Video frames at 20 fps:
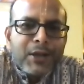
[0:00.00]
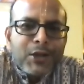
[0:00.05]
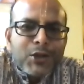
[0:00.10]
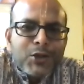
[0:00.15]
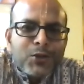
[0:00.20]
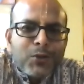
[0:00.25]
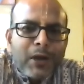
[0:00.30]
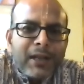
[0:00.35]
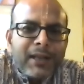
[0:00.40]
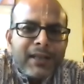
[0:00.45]

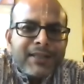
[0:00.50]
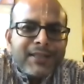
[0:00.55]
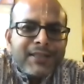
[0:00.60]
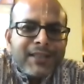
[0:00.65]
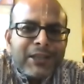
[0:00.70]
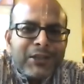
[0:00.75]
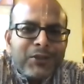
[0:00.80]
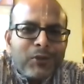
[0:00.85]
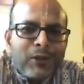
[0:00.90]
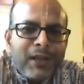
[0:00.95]
So I
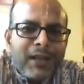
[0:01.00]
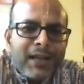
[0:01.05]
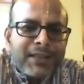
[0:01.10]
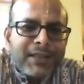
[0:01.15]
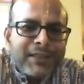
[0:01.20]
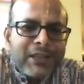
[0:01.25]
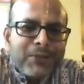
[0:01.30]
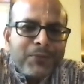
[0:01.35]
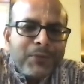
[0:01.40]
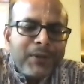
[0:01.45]
listen to
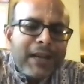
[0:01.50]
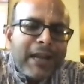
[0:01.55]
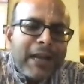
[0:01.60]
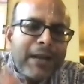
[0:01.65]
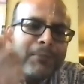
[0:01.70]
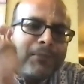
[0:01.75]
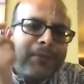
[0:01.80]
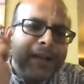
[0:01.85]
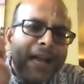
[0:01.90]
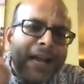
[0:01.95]
lectures when
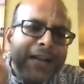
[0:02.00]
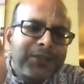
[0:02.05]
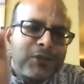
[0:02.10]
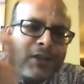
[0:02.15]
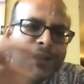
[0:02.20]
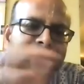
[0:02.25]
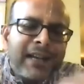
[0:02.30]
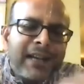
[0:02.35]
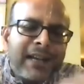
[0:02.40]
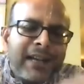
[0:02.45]
I'm
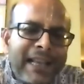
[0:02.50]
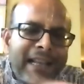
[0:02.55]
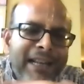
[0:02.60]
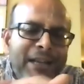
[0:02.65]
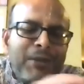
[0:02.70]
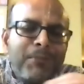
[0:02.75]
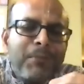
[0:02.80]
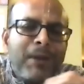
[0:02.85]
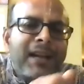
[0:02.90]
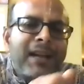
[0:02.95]
actually
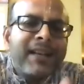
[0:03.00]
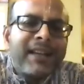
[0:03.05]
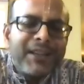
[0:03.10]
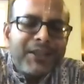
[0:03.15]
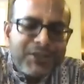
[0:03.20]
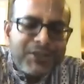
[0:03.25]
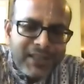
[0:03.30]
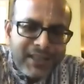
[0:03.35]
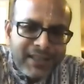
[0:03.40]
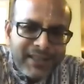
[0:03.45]
cleaning my
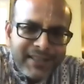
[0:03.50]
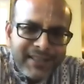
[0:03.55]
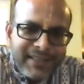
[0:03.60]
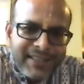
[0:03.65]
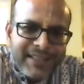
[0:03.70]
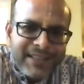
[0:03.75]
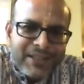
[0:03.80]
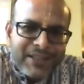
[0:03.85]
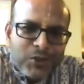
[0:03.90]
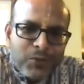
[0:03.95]
kitchen.
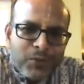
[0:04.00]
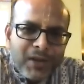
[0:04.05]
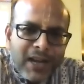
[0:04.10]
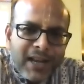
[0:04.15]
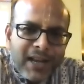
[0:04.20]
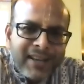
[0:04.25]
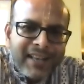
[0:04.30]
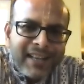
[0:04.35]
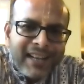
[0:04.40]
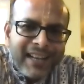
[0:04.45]
So when I
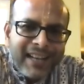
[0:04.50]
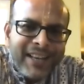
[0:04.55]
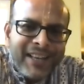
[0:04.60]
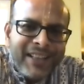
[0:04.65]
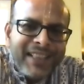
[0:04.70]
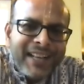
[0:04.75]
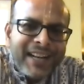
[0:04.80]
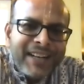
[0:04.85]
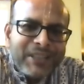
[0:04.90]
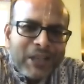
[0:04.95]

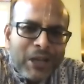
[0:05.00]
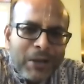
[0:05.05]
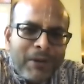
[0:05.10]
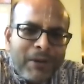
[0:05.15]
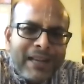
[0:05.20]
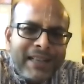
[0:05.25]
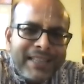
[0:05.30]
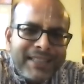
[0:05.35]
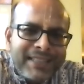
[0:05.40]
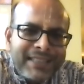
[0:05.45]
clean, that time I
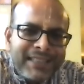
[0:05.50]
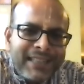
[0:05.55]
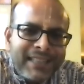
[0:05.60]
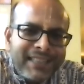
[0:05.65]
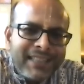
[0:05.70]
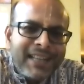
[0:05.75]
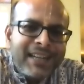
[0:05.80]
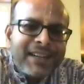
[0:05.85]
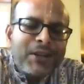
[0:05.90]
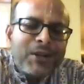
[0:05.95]
listen. That
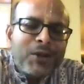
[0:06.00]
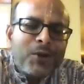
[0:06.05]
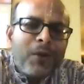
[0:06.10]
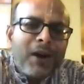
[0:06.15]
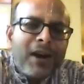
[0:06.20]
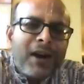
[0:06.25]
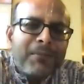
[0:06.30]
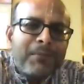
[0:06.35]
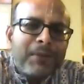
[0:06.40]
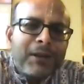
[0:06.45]
doesn't
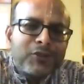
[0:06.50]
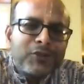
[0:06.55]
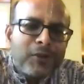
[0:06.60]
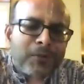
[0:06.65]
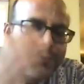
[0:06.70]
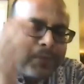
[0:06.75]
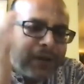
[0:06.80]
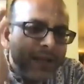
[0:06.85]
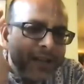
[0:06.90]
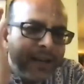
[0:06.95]
require much
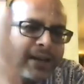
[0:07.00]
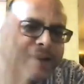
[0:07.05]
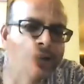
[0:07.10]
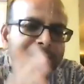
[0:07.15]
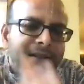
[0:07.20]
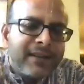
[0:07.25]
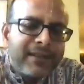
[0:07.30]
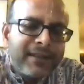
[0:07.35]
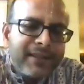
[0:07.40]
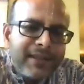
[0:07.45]
of my head.
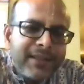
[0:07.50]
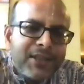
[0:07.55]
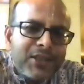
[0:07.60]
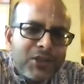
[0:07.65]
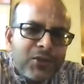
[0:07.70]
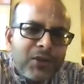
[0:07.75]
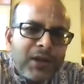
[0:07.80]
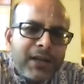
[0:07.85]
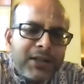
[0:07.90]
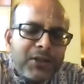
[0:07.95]

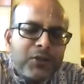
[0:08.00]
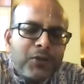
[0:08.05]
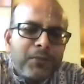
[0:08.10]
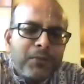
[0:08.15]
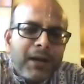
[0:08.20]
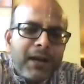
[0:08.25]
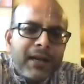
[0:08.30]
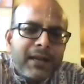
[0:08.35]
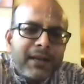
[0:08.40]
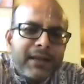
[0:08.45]
So I do
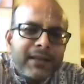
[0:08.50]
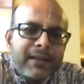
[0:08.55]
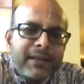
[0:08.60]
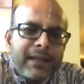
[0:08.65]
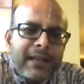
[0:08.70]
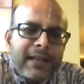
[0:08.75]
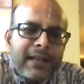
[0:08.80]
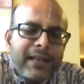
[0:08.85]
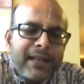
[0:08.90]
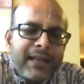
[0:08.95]
my
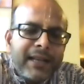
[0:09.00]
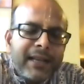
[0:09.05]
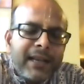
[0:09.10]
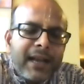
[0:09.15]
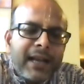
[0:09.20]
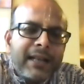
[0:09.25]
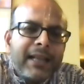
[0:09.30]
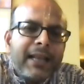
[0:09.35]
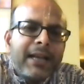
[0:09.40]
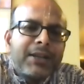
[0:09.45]
cleaning
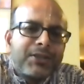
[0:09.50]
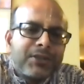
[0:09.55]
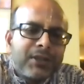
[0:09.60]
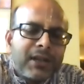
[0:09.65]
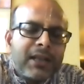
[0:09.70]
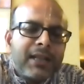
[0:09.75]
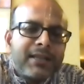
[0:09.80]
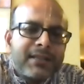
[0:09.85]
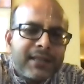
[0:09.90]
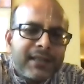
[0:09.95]
and lecture
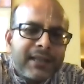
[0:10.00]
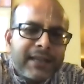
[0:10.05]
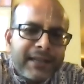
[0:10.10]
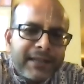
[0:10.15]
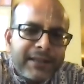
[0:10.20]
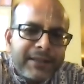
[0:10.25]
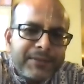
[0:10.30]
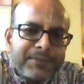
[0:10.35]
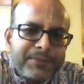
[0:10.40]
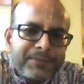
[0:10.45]
listening.
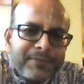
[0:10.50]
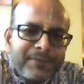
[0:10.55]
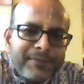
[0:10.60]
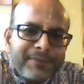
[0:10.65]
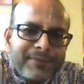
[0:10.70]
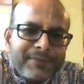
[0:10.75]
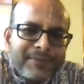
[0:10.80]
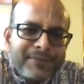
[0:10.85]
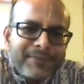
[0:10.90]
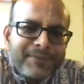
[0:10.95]

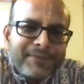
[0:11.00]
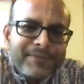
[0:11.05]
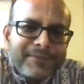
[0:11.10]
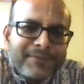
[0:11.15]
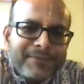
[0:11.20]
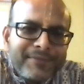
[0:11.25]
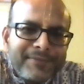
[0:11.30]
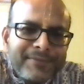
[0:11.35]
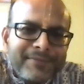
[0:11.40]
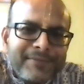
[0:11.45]

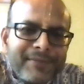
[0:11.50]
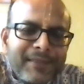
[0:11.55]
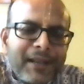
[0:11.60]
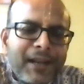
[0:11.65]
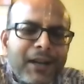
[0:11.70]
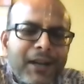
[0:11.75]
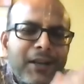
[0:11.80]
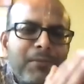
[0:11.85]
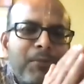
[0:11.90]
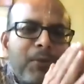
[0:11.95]

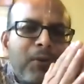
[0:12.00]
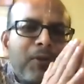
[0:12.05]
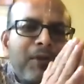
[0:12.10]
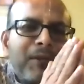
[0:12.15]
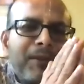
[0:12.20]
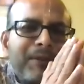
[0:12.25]
Hari Bol.